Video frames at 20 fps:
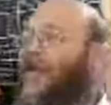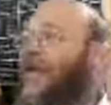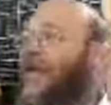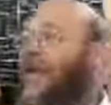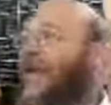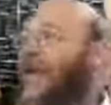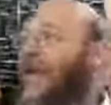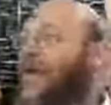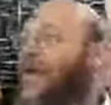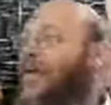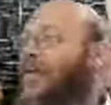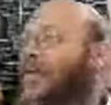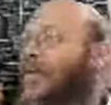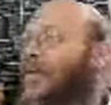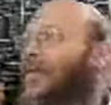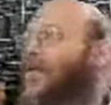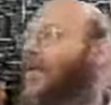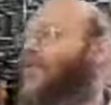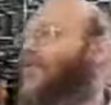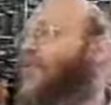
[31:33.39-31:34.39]

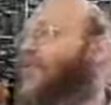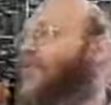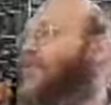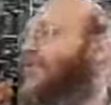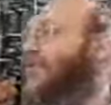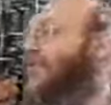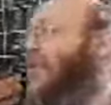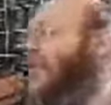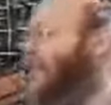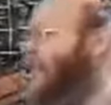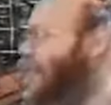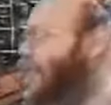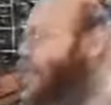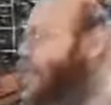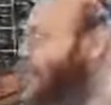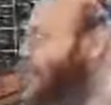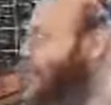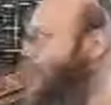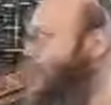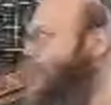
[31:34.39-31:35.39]
And he was in the
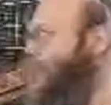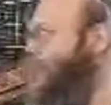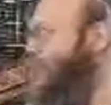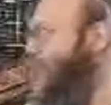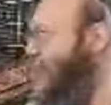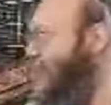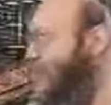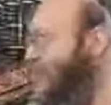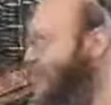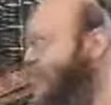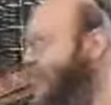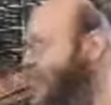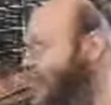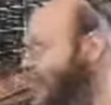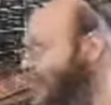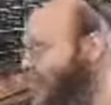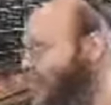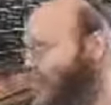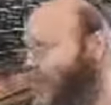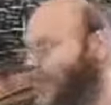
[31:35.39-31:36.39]
Kiddush here
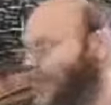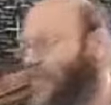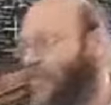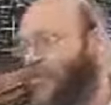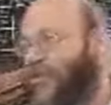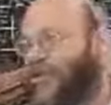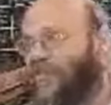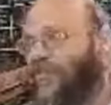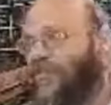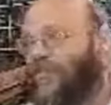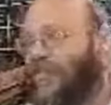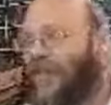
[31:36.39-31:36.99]
with the boys.